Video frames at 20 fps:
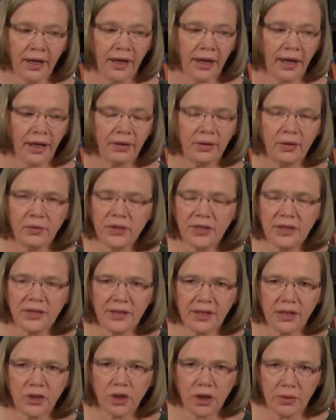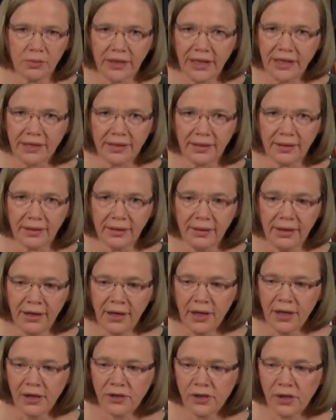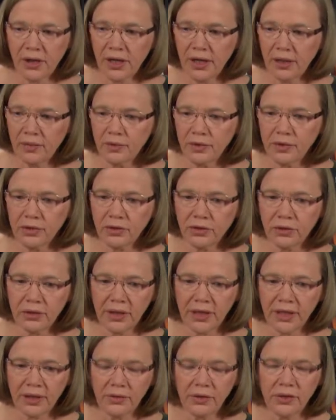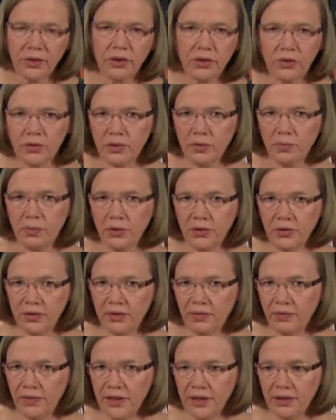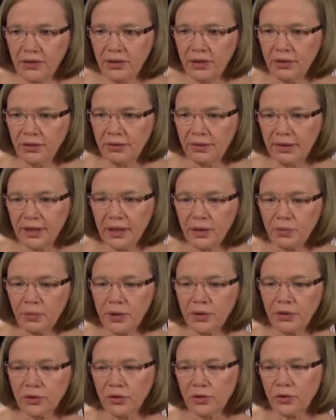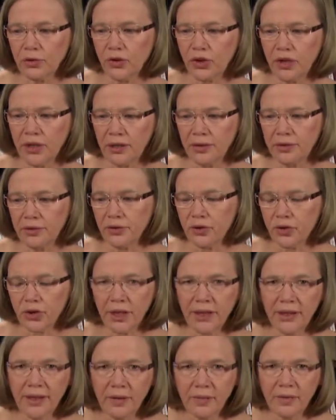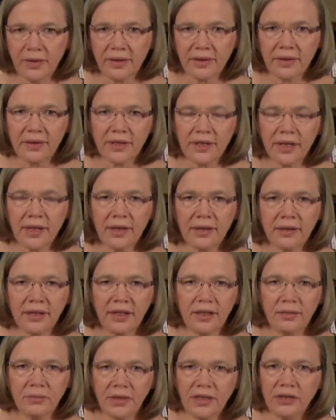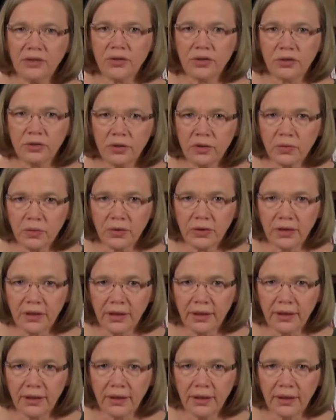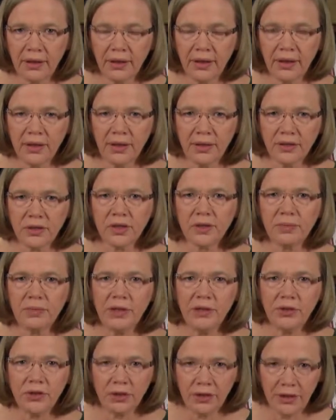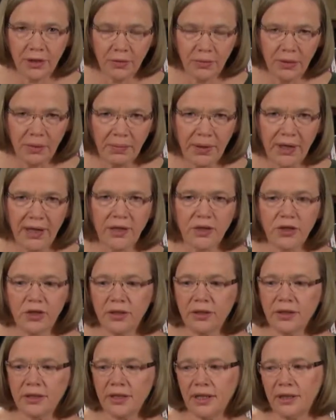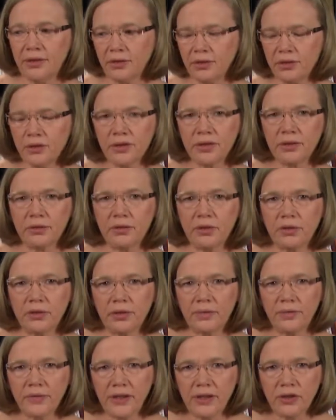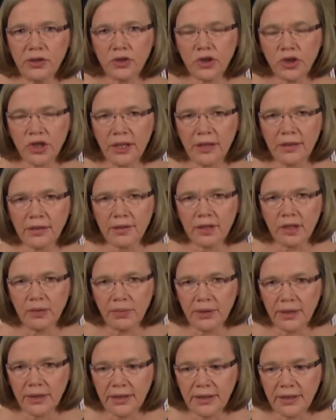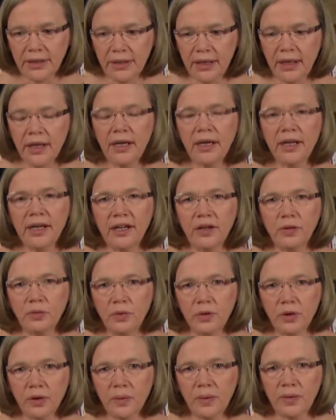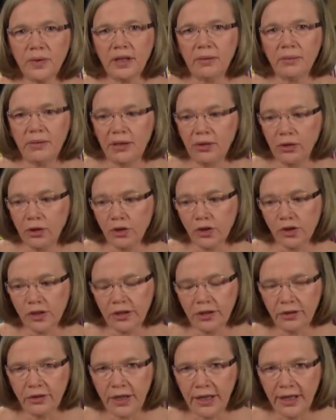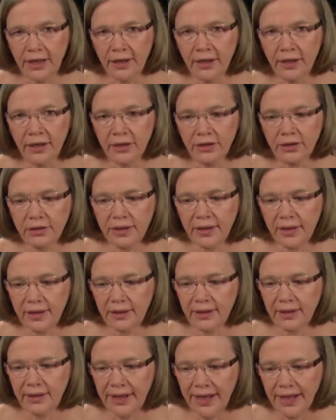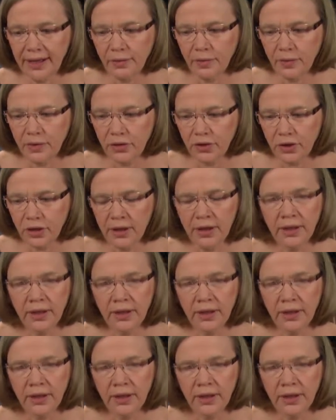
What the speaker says: It was such a blessing. So I want to encourage you to persevere. Don't think because your child is struggling with it that it means it's not working. It just means you need to be patient and considerate of each child's ability and work with them and go slowly so that the language